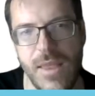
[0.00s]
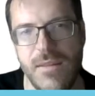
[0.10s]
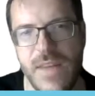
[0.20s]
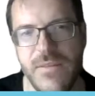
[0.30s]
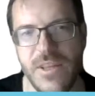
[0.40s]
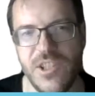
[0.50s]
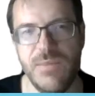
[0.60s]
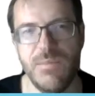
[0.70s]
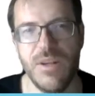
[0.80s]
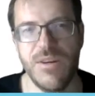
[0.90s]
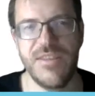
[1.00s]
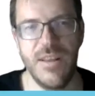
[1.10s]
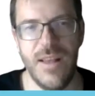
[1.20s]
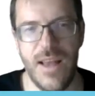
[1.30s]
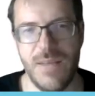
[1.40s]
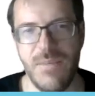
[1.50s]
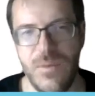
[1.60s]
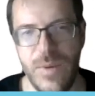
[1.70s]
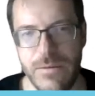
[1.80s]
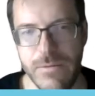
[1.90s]
And then fan fiction blurs the line
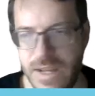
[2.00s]
between